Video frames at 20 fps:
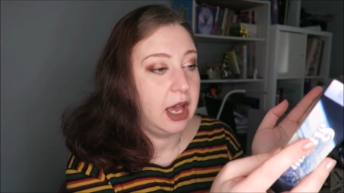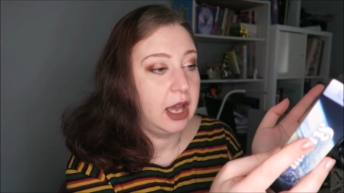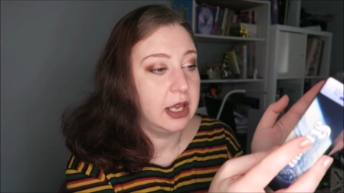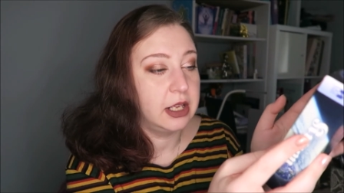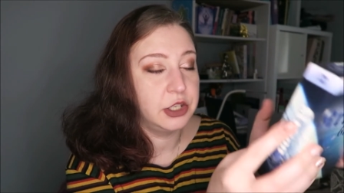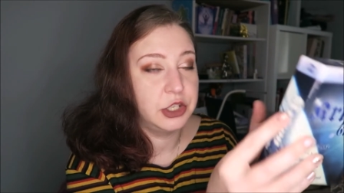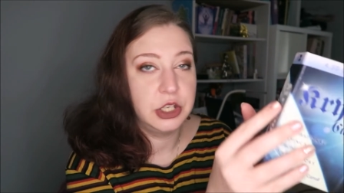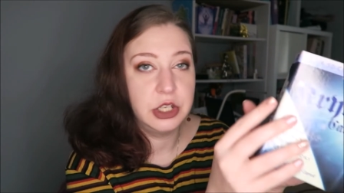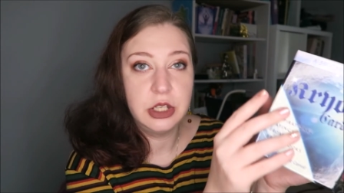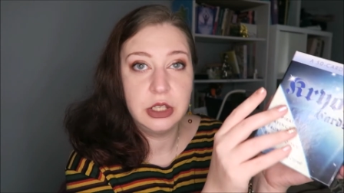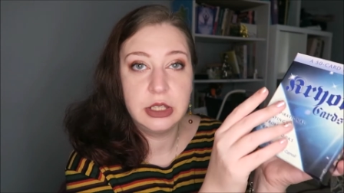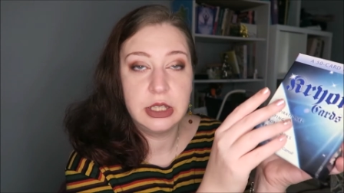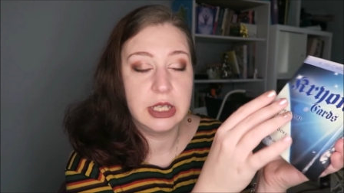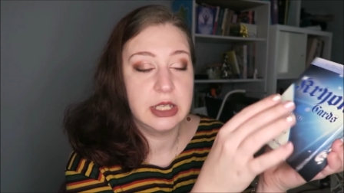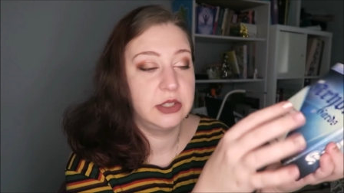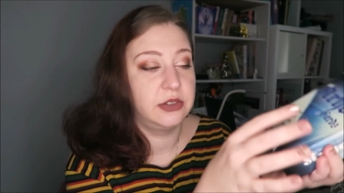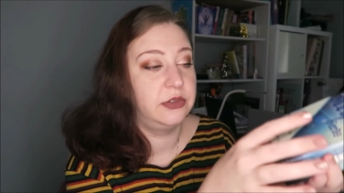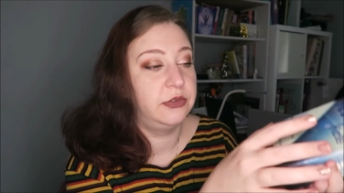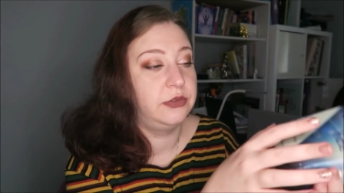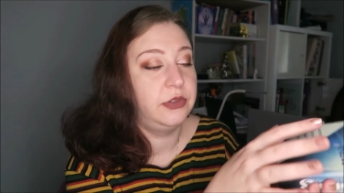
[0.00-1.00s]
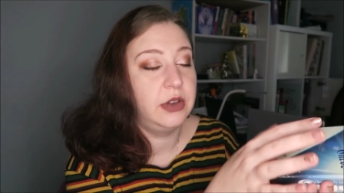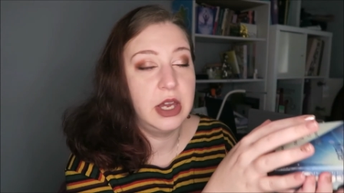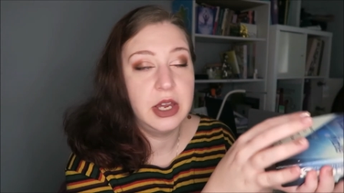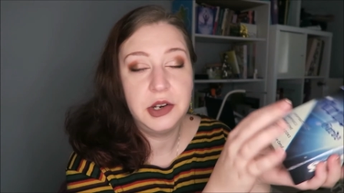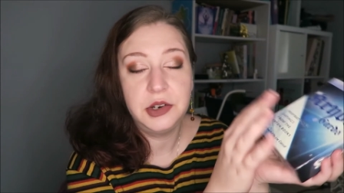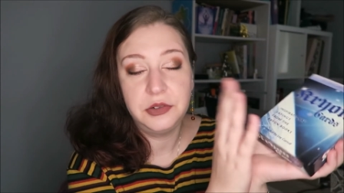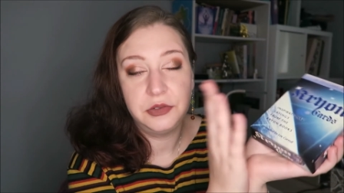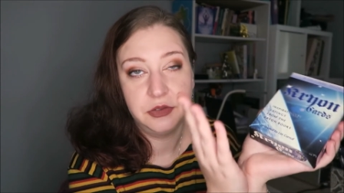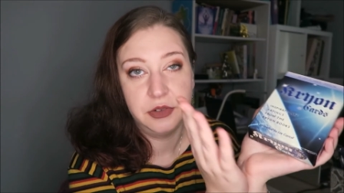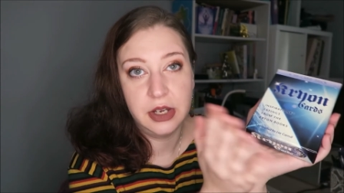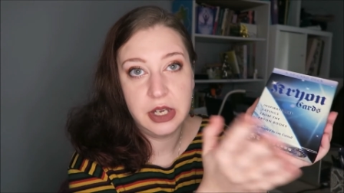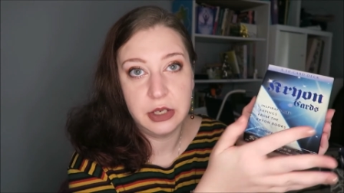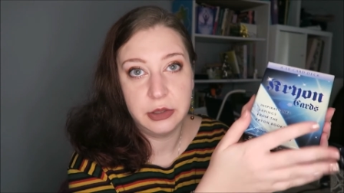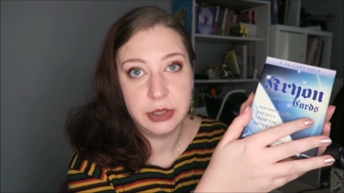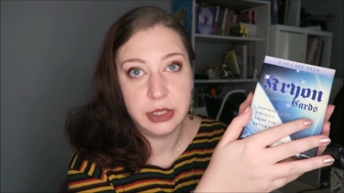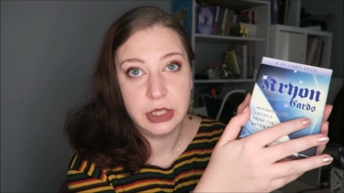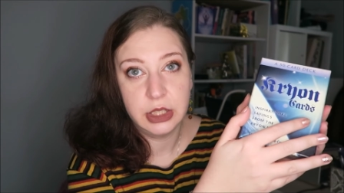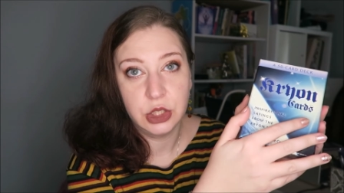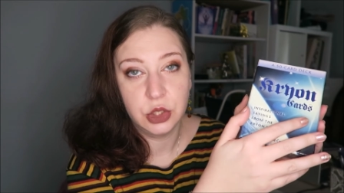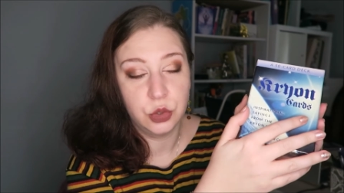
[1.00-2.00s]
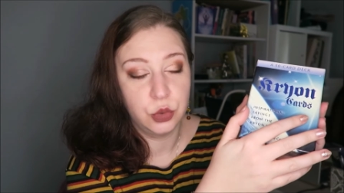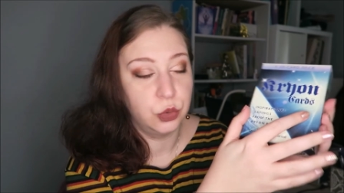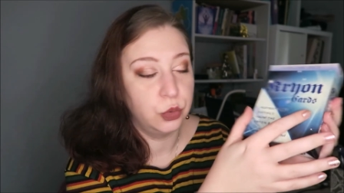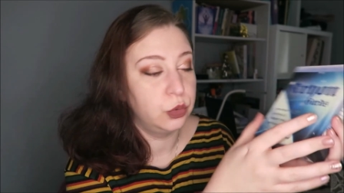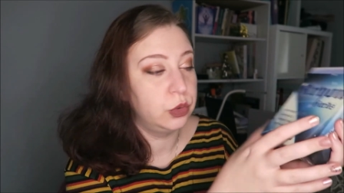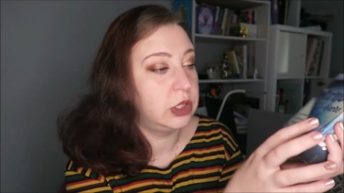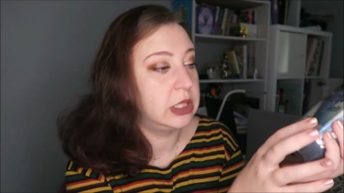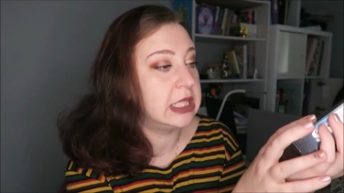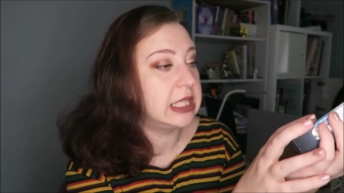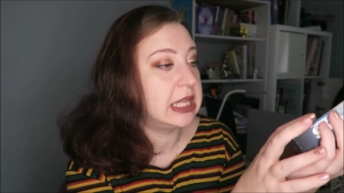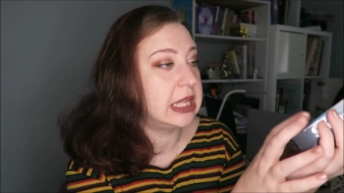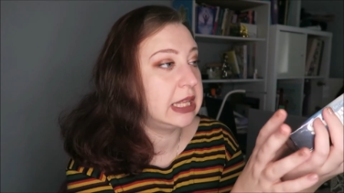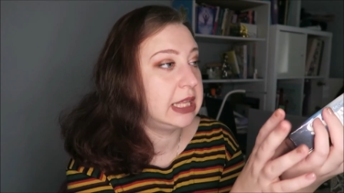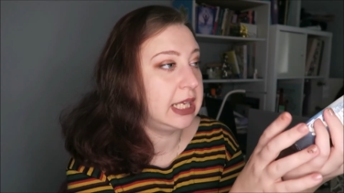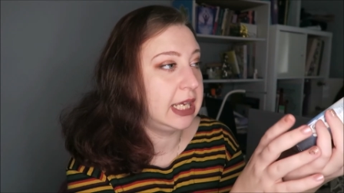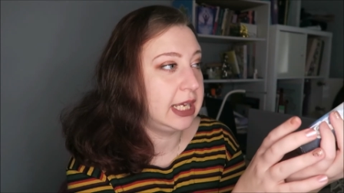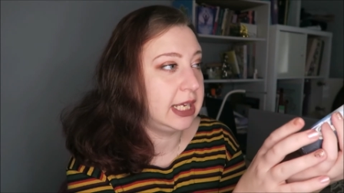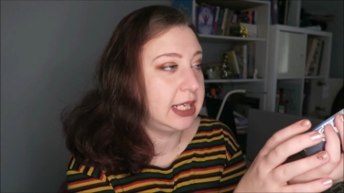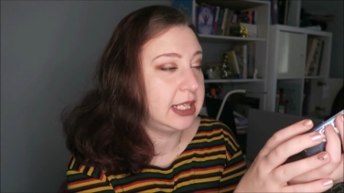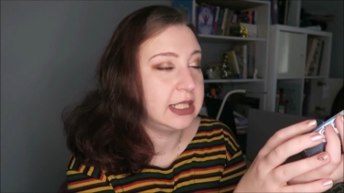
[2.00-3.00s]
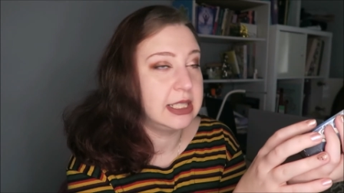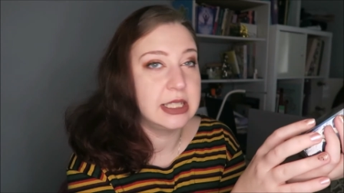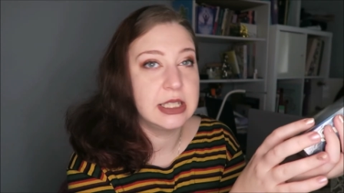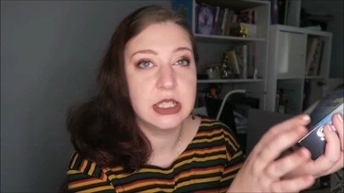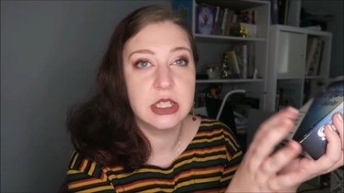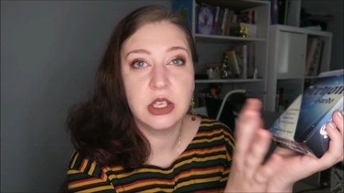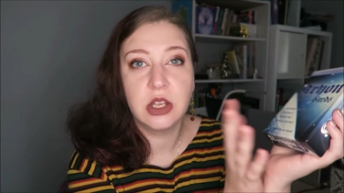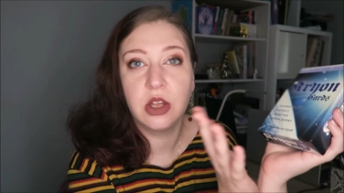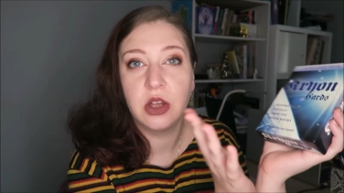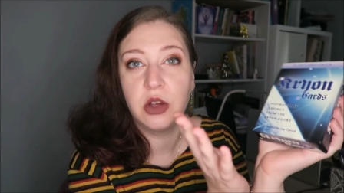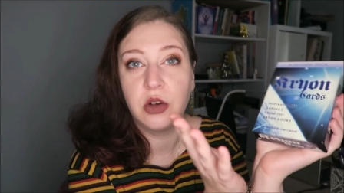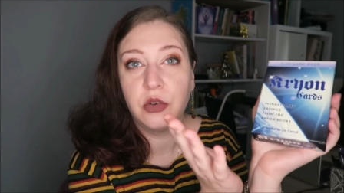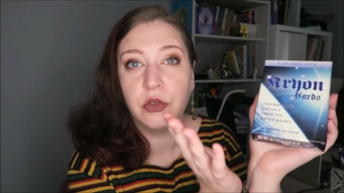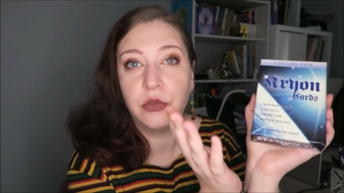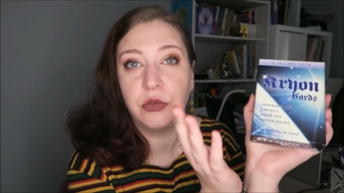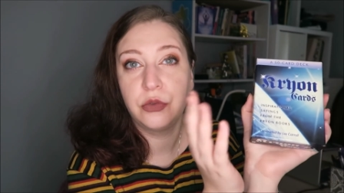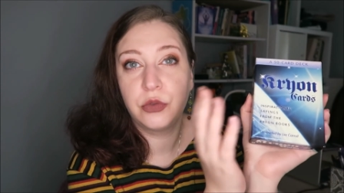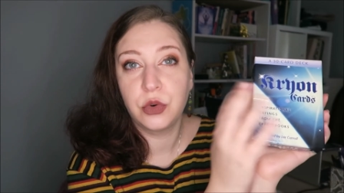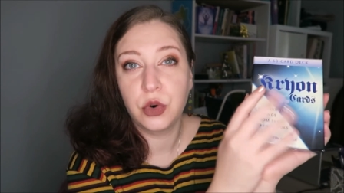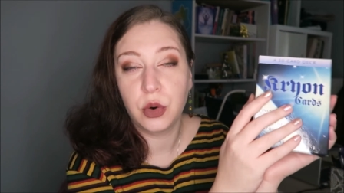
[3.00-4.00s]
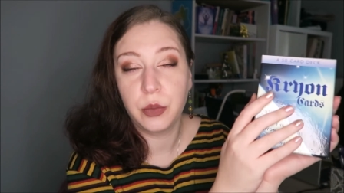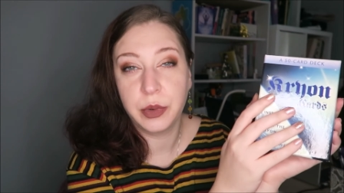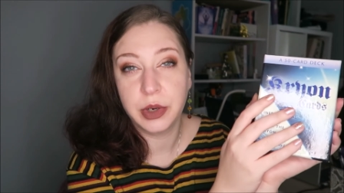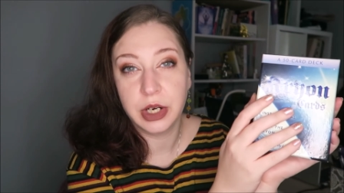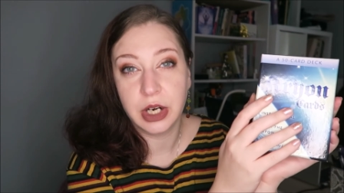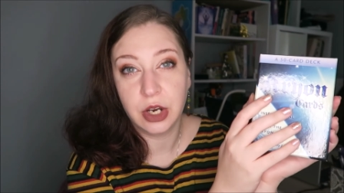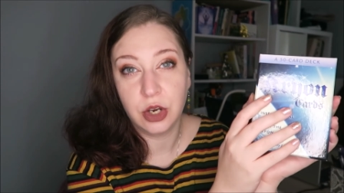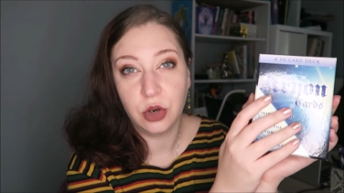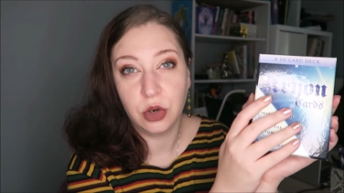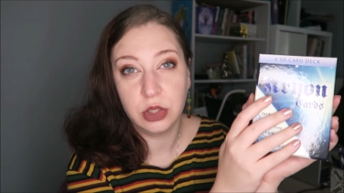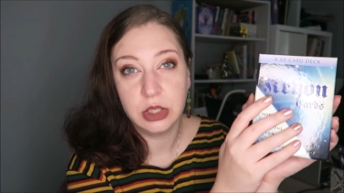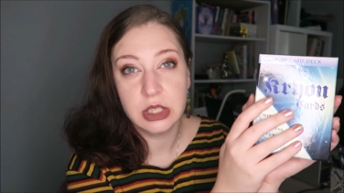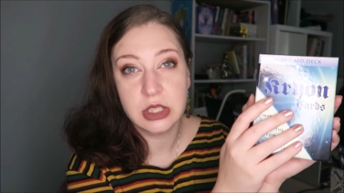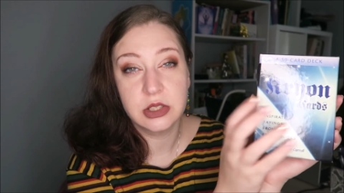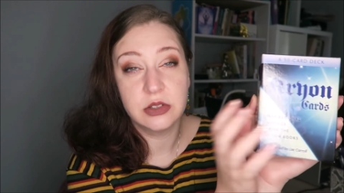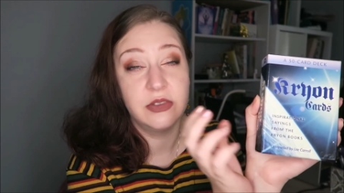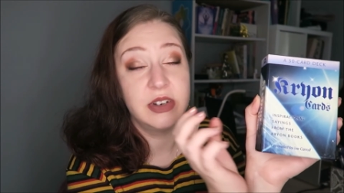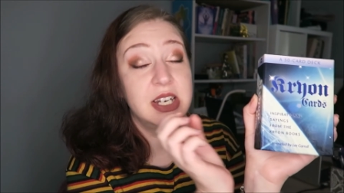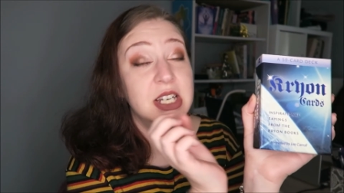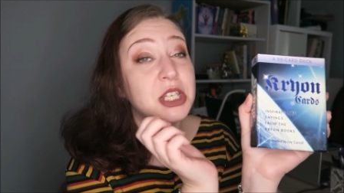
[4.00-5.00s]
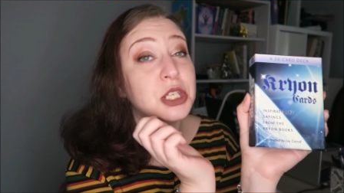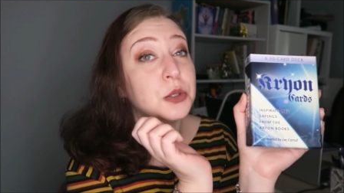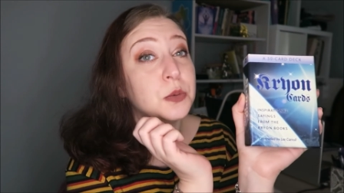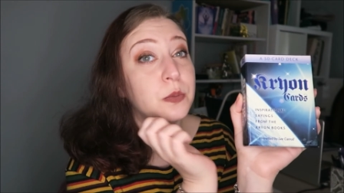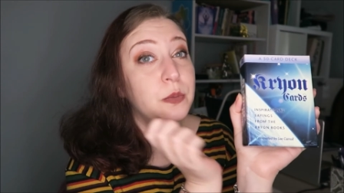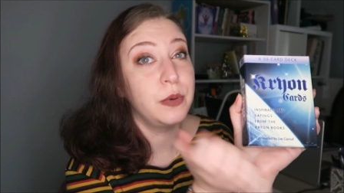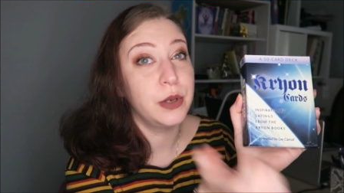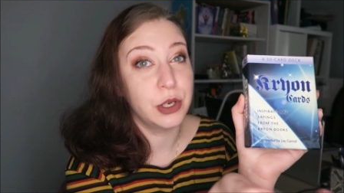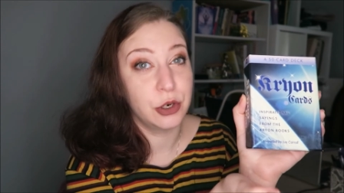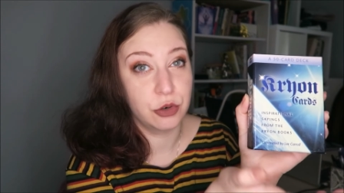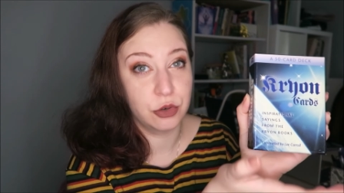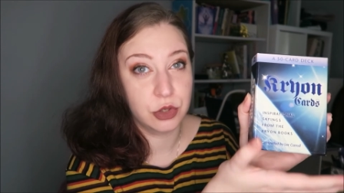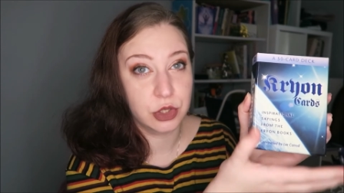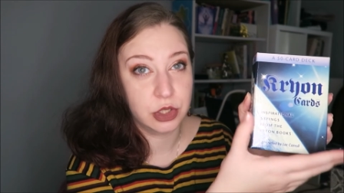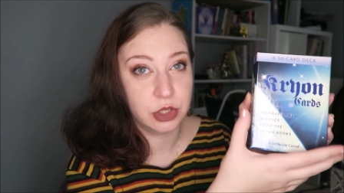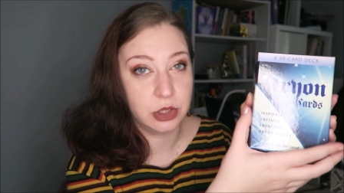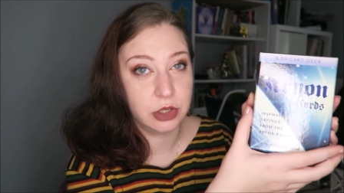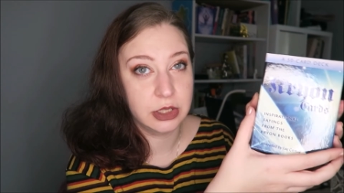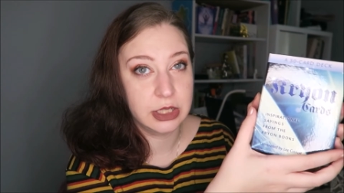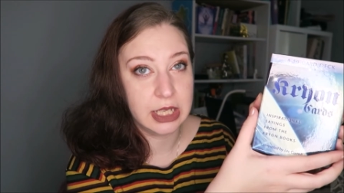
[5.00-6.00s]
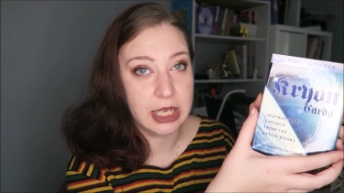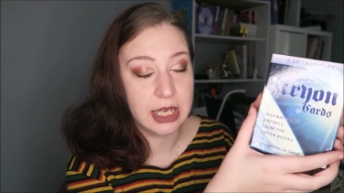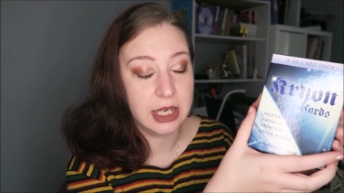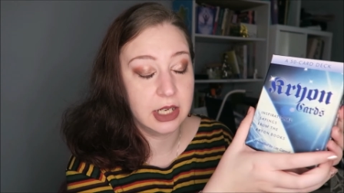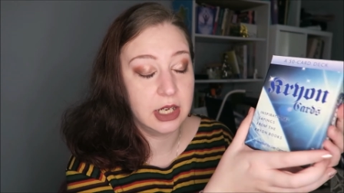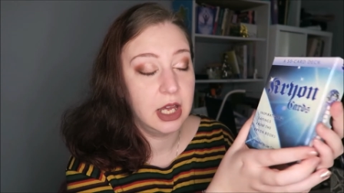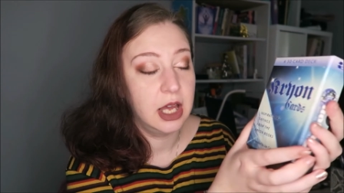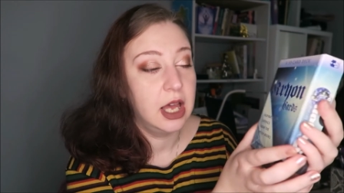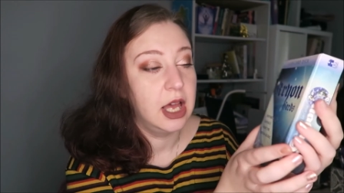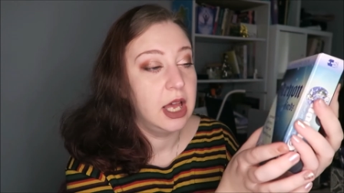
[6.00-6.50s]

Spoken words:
In general, it has very good things from Crayon. It's a very spiritual deck,